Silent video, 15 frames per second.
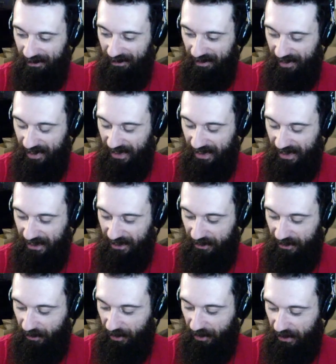And
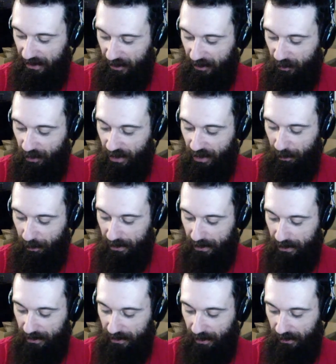Yorick gets real pissed off
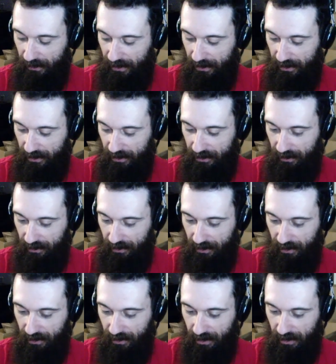at this.
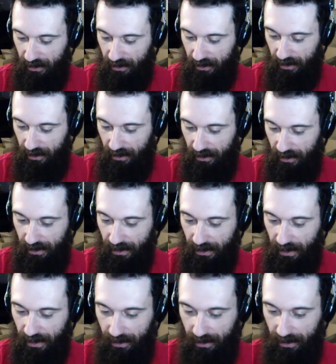And
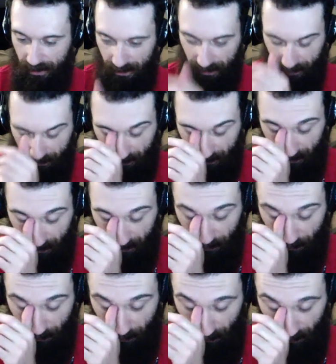then to
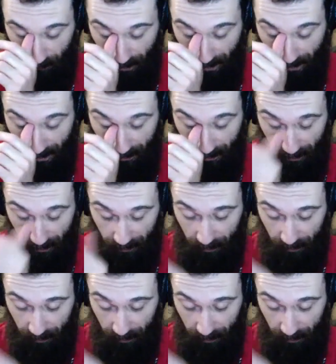add to his stress,